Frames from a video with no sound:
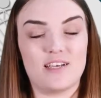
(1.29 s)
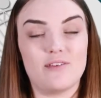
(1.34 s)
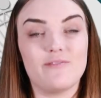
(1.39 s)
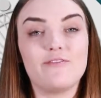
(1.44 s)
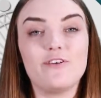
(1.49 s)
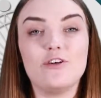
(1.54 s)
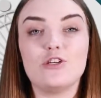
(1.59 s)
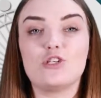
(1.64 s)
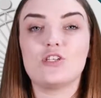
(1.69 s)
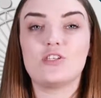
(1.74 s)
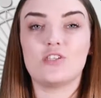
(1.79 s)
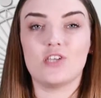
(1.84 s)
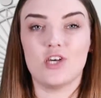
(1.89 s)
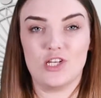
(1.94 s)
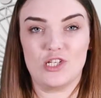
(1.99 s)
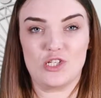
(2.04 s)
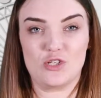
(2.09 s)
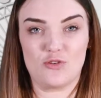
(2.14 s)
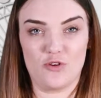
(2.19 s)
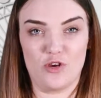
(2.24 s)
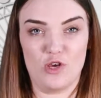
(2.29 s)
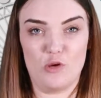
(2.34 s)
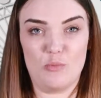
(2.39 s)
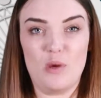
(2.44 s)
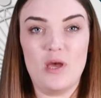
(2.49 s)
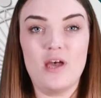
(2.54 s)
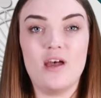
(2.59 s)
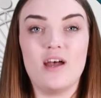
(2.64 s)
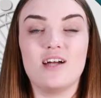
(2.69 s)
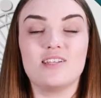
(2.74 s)
and Future Science
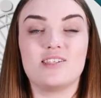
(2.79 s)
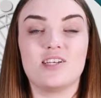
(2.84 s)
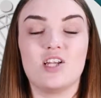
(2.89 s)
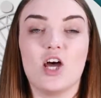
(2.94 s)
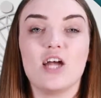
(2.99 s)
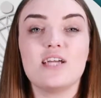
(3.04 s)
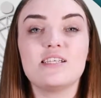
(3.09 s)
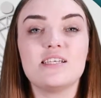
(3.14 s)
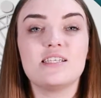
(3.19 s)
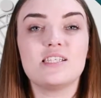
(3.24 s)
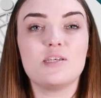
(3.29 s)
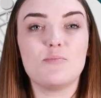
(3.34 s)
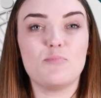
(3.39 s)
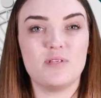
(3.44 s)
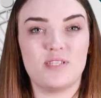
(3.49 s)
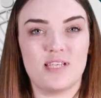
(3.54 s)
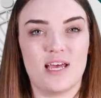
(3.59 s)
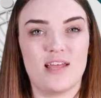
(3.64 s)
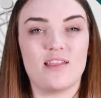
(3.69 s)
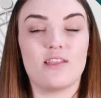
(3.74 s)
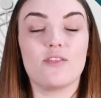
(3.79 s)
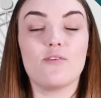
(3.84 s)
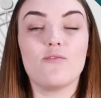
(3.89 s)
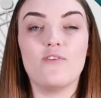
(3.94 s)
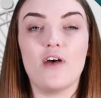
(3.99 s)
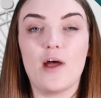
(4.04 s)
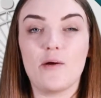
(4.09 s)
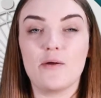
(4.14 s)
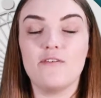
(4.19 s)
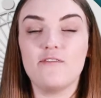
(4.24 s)
Group are delighted to present the
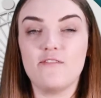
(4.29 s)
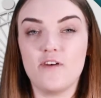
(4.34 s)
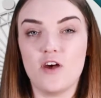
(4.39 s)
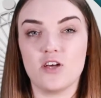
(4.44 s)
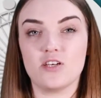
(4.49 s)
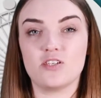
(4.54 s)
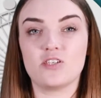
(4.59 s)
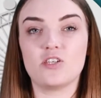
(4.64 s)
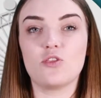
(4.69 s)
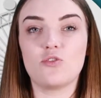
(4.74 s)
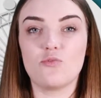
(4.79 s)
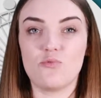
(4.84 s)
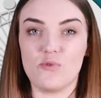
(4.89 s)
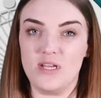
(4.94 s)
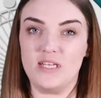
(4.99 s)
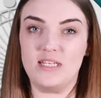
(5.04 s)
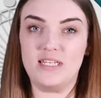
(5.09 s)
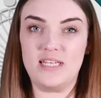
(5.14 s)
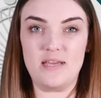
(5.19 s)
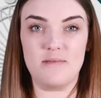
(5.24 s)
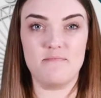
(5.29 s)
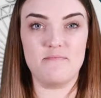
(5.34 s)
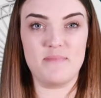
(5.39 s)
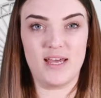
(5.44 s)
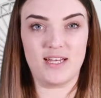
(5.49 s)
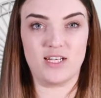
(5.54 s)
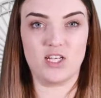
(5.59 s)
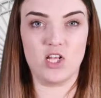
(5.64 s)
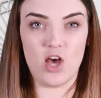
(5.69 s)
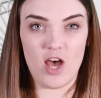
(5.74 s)
very first
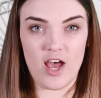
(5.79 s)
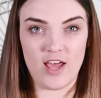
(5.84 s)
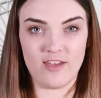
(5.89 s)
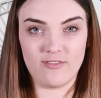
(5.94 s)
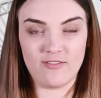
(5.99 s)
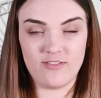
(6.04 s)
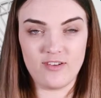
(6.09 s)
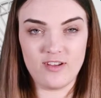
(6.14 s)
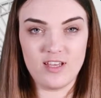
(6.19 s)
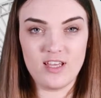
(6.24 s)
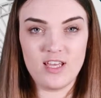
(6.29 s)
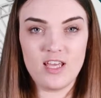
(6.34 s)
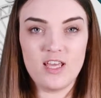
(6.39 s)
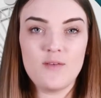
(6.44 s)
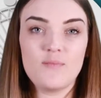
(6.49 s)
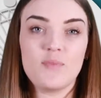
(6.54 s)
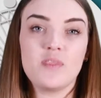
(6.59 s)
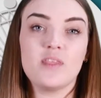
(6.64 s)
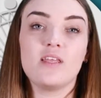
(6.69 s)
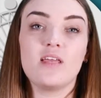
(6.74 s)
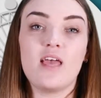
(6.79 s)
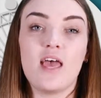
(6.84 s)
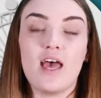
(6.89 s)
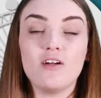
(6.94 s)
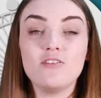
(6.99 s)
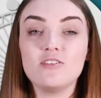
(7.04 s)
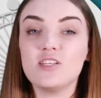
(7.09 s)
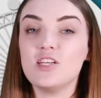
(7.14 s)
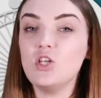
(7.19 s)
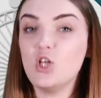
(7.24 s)
3DMedLIVE.
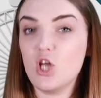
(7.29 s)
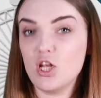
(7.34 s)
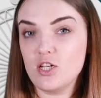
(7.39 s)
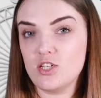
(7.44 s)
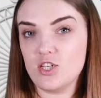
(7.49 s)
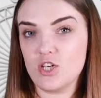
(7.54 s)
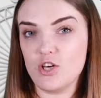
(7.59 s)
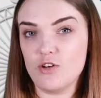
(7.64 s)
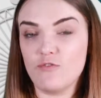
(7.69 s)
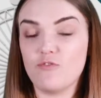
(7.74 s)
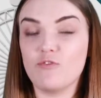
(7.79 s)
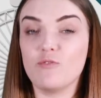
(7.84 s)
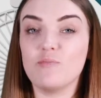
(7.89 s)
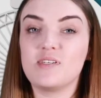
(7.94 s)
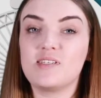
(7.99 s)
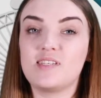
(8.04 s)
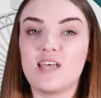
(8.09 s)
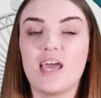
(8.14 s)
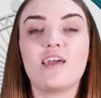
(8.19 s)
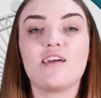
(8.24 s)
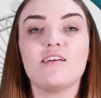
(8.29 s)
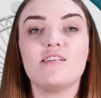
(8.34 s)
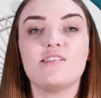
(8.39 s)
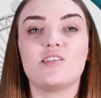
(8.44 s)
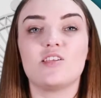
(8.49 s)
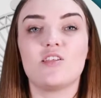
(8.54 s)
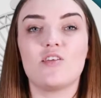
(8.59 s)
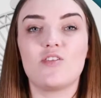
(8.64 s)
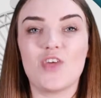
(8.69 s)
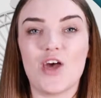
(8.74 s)
Held in London from the
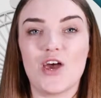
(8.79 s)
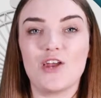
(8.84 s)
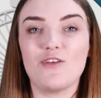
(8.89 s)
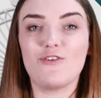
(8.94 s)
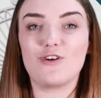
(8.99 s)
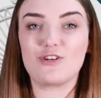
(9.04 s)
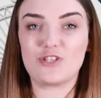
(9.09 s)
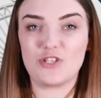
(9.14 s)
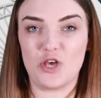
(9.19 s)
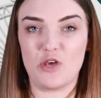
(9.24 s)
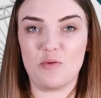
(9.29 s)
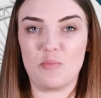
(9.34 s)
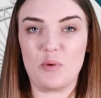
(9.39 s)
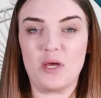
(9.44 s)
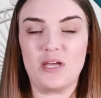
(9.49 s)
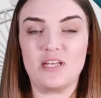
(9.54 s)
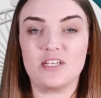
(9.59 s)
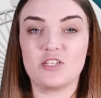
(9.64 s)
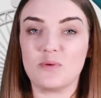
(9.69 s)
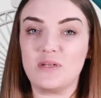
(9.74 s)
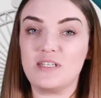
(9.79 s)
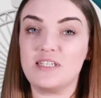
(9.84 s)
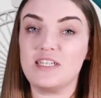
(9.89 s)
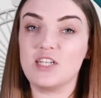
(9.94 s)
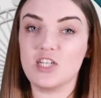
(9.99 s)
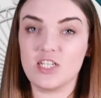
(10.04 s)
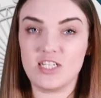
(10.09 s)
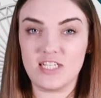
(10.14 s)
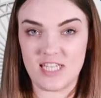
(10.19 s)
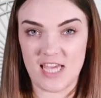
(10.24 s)
2nd to the 3rd of October in
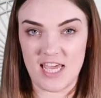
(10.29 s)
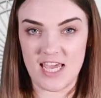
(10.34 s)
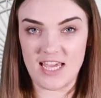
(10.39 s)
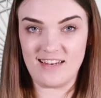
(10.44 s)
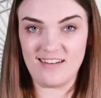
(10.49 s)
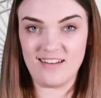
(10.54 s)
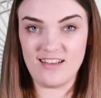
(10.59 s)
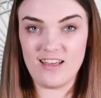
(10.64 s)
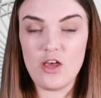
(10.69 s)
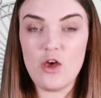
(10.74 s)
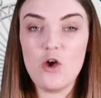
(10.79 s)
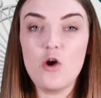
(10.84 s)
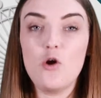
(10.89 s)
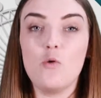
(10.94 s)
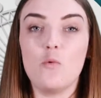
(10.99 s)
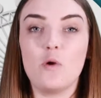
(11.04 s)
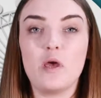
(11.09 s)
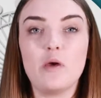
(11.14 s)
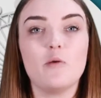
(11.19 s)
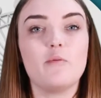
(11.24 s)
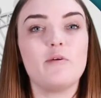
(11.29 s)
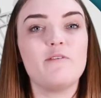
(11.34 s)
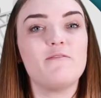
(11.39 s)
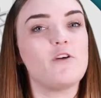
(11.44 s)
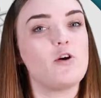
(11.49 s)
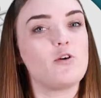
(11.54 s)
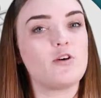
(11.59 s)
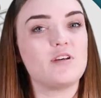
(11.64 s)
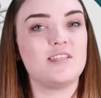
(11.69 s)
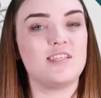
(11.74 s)
2019, we will be
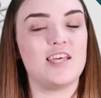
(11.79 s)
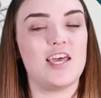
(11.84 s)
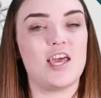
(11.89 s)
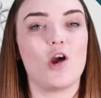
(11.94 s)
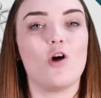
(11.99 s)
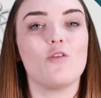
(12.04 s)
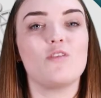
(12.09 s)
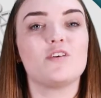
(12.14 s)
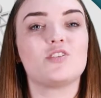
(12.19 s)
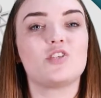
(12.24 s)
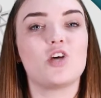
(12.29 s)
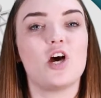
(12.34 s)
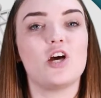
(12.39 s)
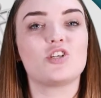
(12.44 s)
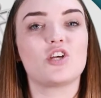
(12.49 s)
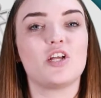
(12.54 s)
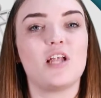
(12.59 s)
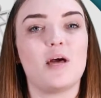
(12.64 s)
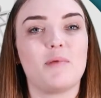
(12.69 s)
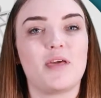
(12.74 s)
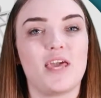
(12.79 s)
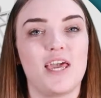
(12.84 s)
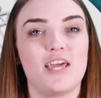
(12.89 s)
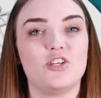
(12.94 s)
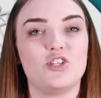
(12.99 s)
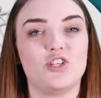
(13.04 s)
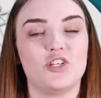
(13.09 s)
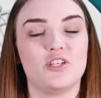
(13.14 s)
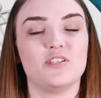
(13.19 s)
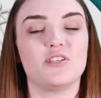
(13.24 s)
focusing on the surgical
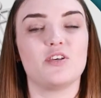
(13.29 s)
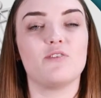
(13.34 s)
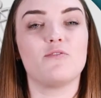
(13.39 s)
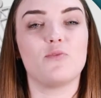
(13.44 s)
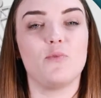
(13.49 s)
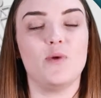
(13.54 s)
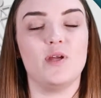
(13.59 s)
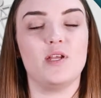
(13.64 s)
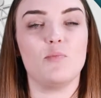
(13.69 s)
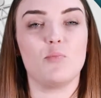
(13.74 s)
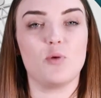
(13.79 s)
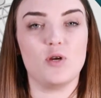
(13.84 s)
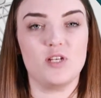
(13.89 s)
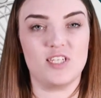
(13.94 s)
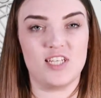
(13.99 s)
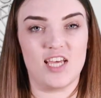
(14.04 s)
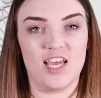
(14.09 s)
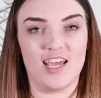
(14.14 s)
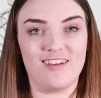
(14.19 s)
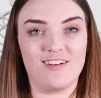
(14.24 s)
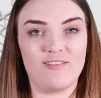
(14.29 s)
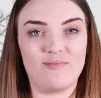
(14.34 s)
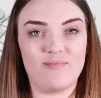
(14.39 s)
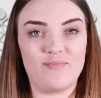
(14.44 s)
applications of 3D printing.